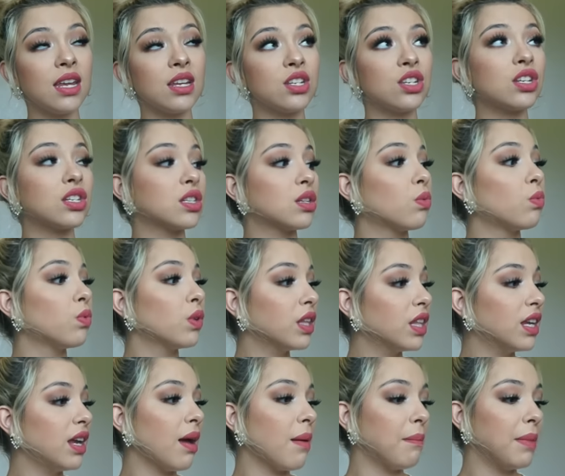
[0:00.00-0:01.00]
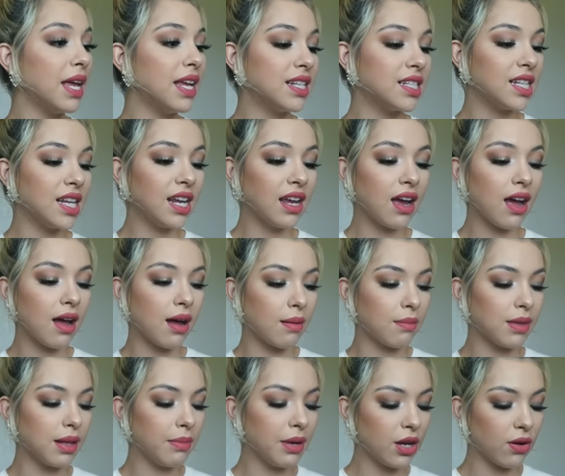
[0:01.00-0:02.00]
It's just really amazing.
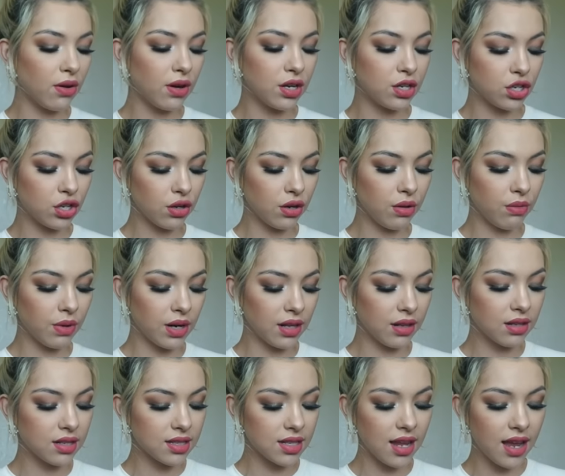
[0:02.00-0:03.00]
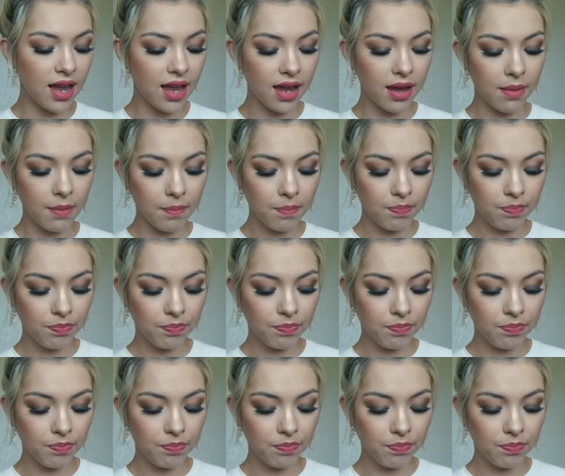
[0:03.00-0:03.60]
Um, let me go ahead and show you what it looks like.